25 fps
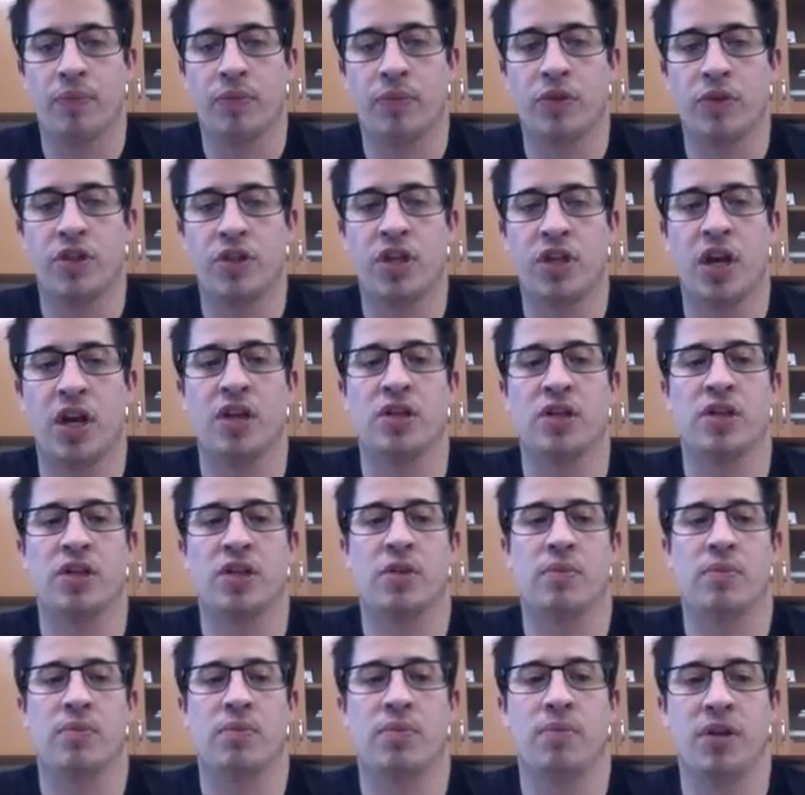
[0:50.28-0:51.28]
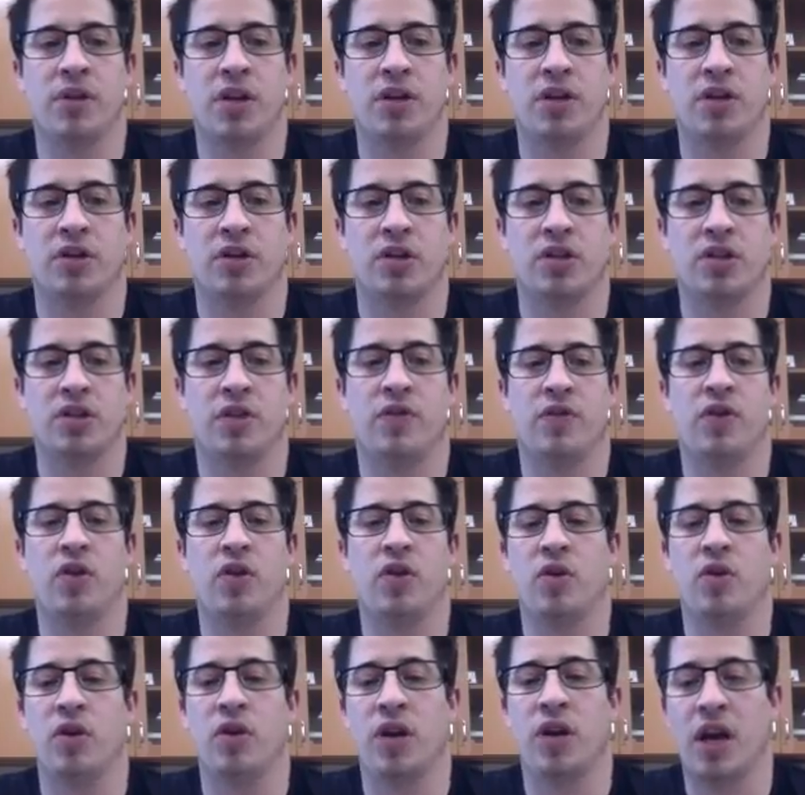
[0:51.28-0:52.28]
changing potential energy. If
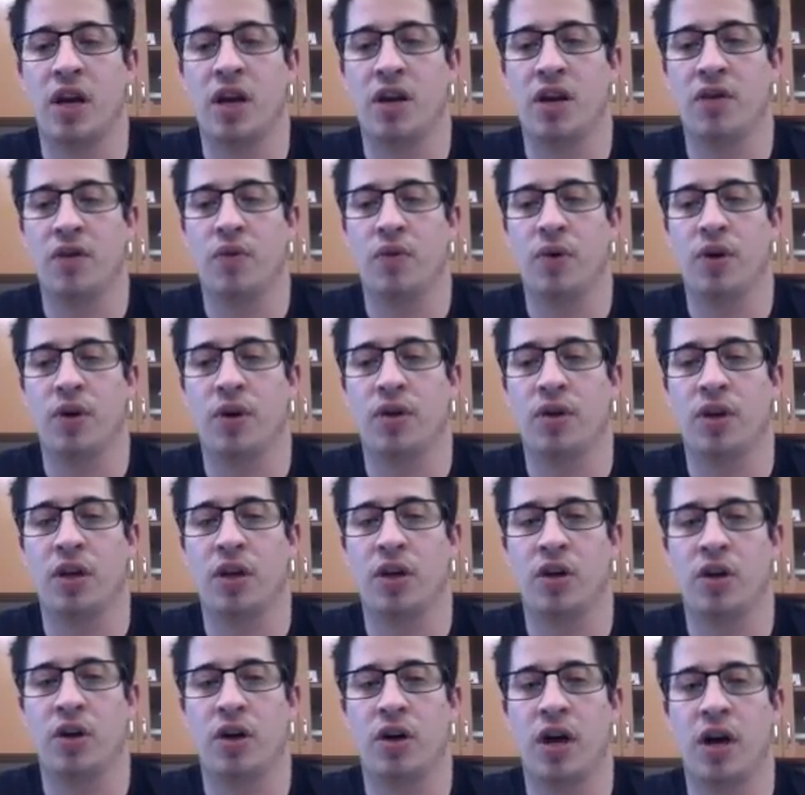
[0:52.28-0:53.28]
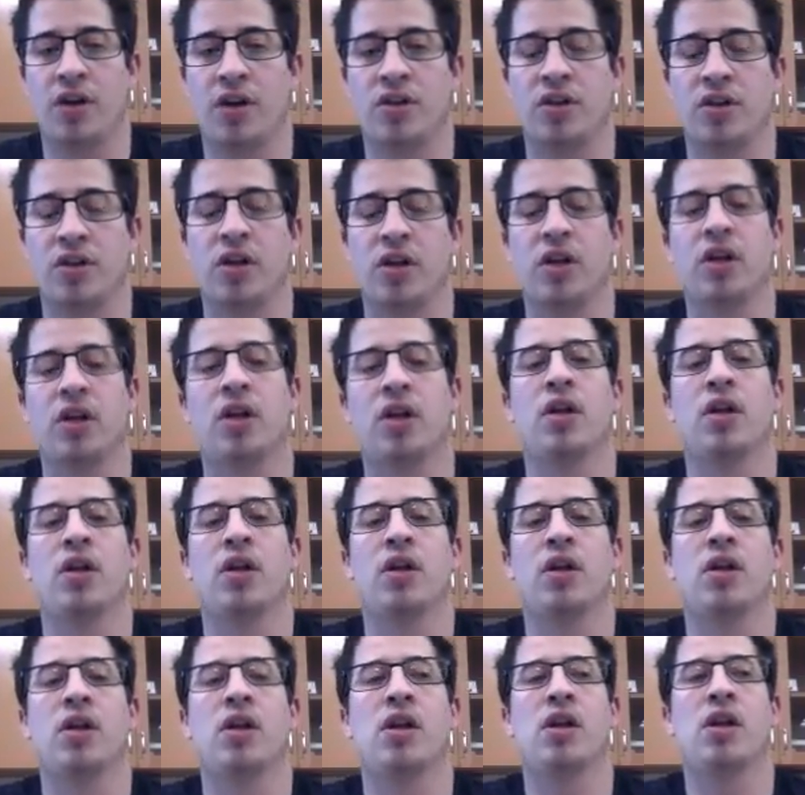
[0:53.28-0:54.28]
you do negative work, then you're actually
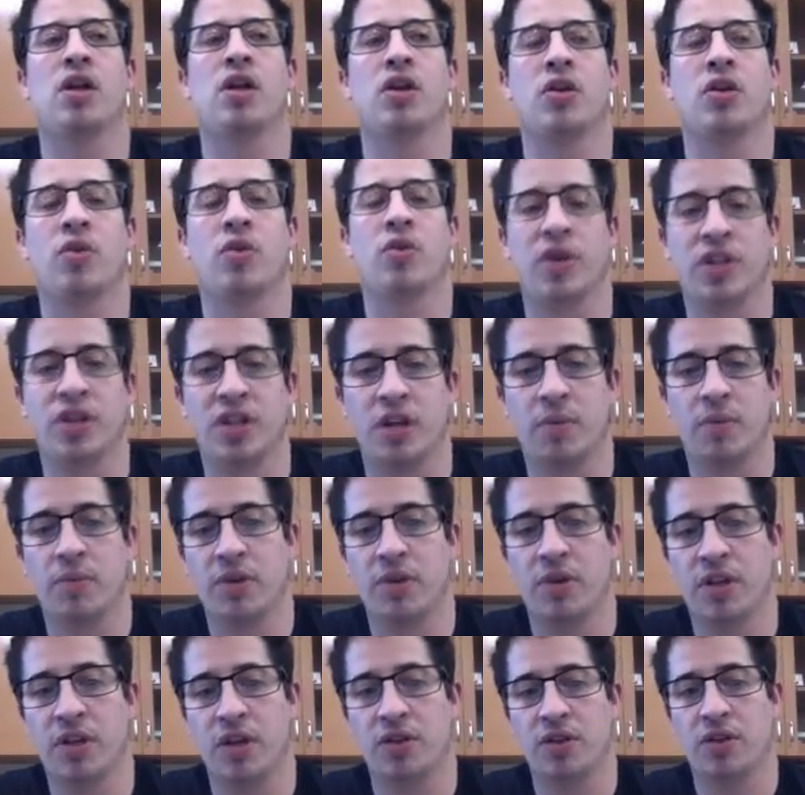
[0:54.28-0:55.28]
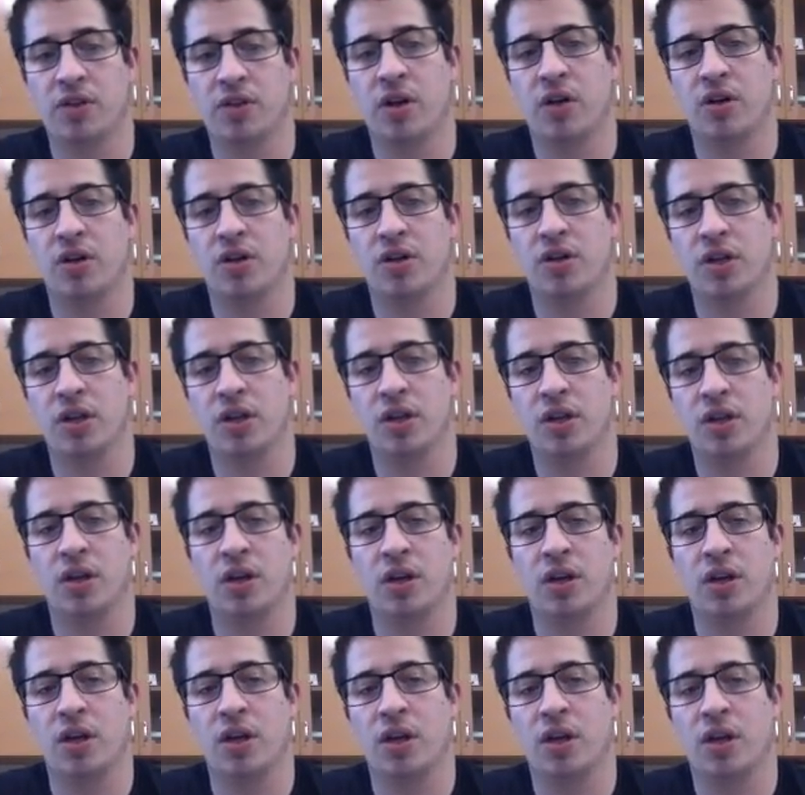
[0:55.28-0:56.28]
increasing potential energy.
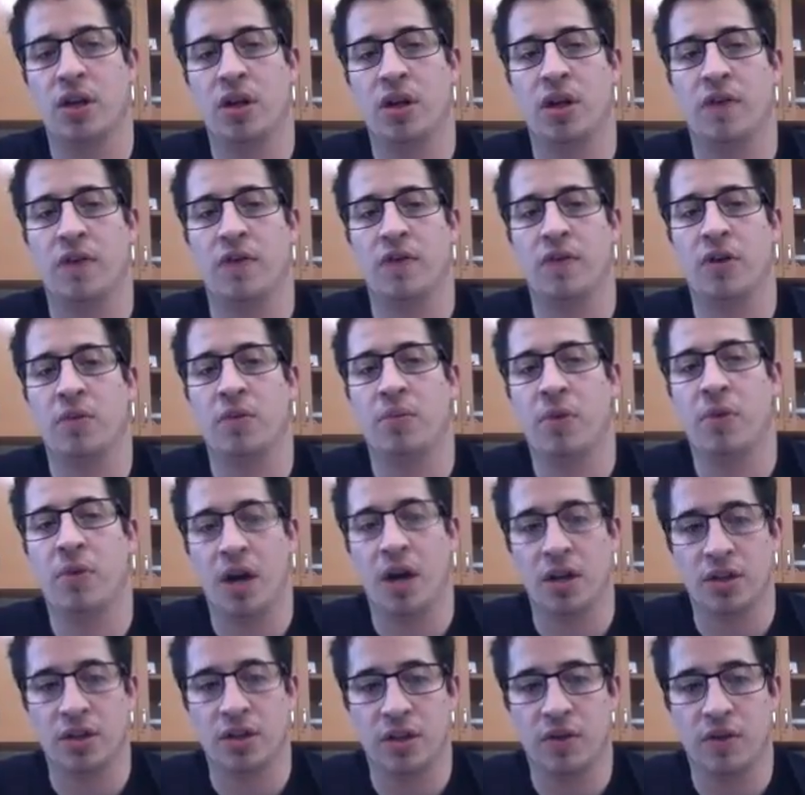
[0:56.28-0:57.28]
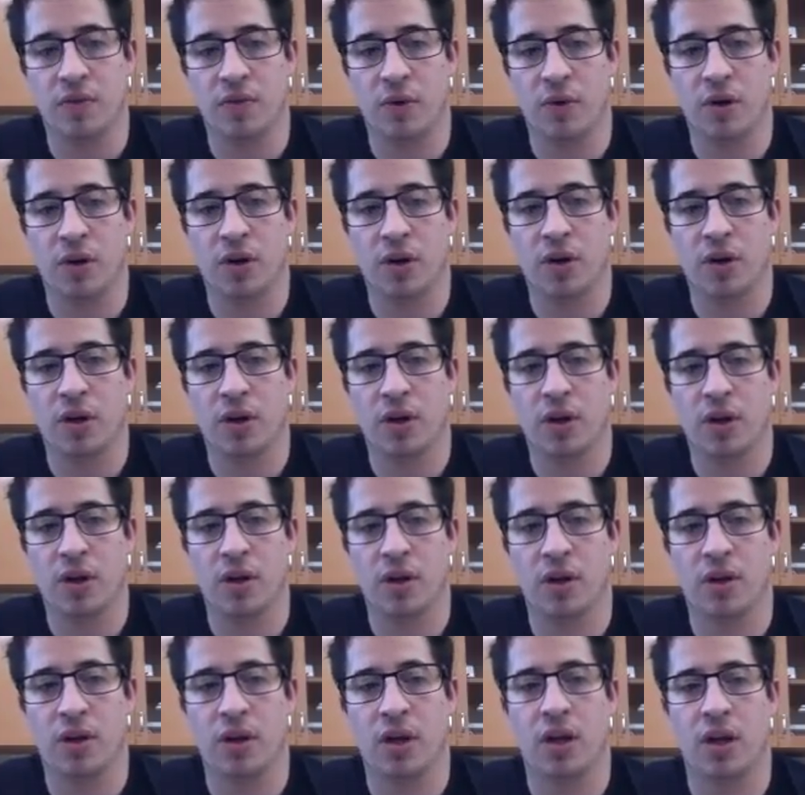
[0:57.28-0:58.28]
If you do positive work,
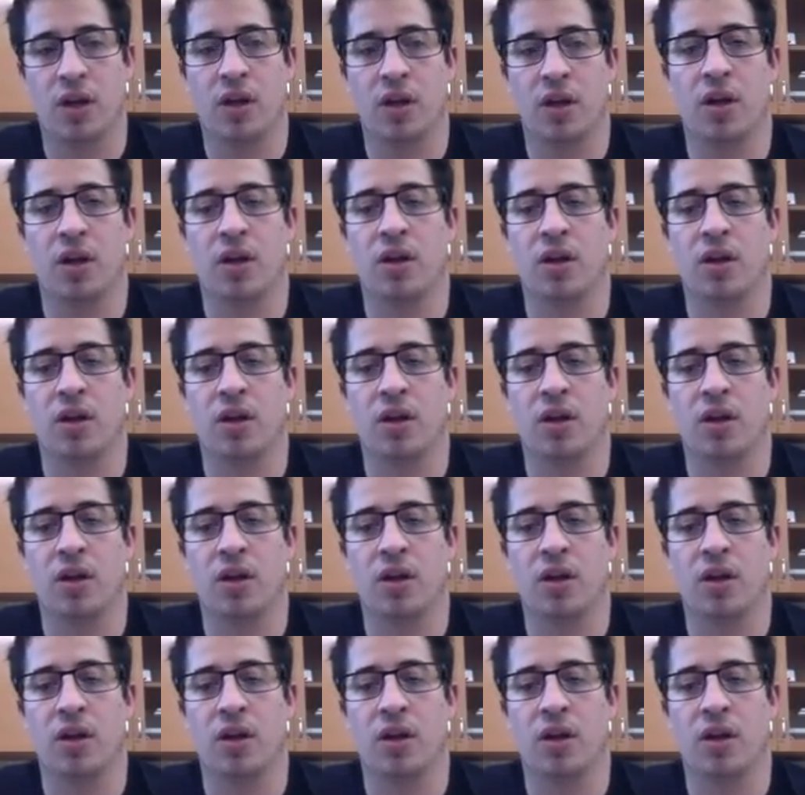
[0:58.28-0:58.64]
then